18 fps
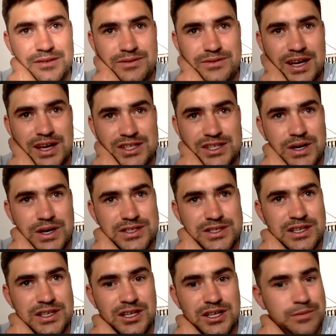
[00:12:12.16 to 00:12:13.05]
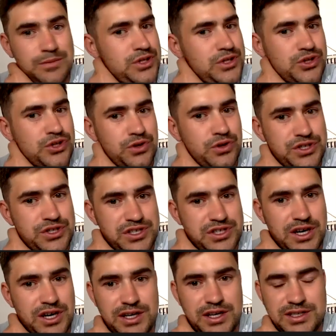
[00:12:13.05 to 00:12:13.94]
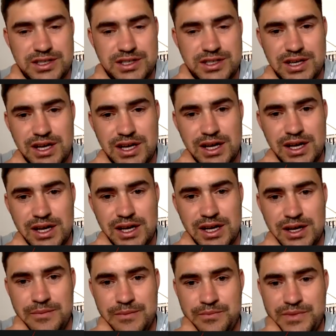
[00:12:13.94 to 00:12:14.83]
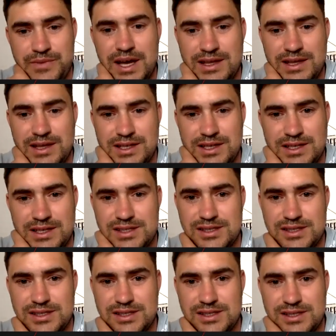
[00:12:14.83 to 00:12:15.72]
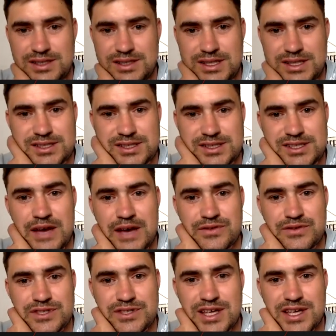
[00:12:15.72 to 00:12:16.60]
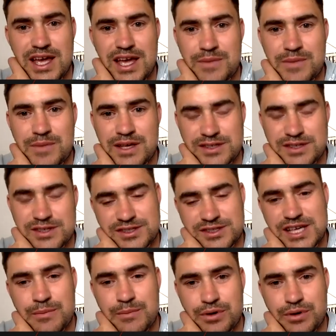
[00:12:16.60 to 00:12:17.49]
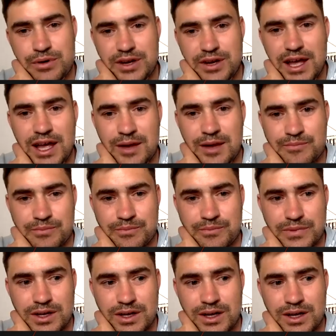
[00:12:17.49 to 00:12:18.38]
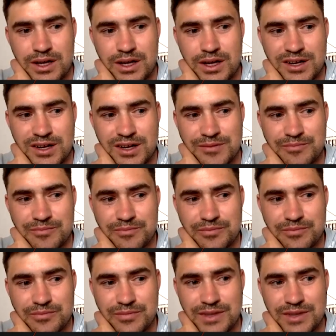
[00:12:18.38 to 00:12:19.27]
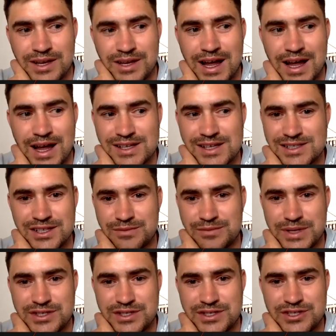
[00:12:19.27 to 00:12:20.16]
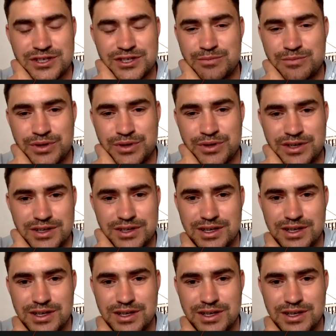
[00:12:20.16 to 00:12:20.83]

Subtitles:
that's where it's a little bit short-sighted. That this sevens game is a separate game. It has little bits to it, but